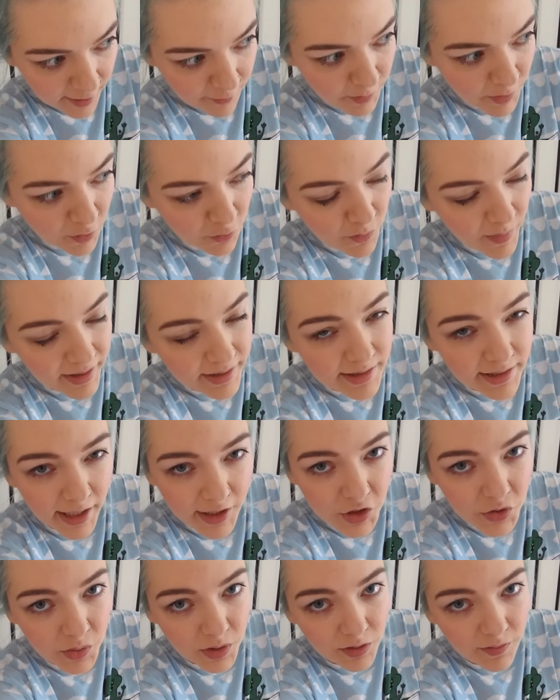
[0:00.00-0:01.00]
I've moved my
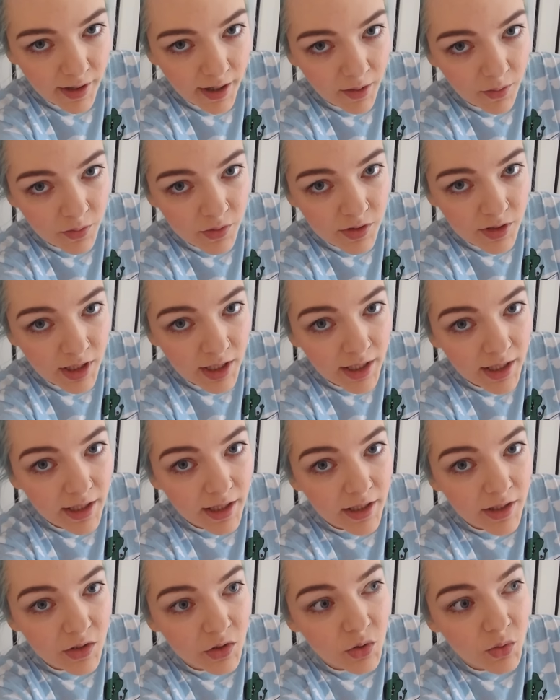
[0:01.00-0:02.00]
schedule around
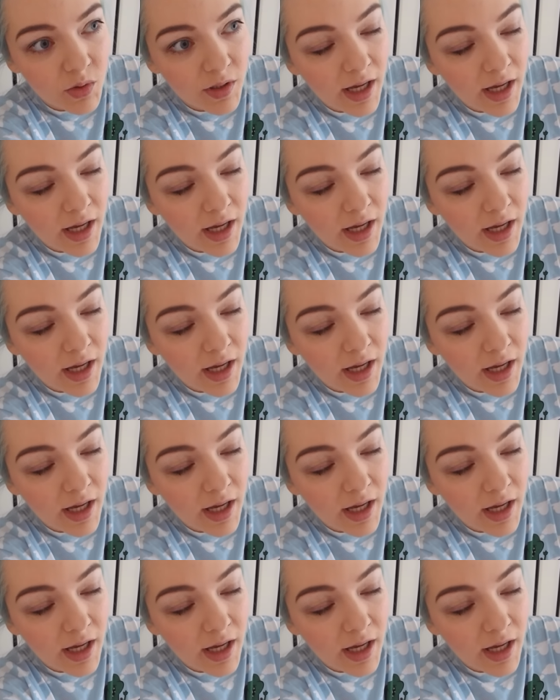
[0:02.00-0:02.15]
so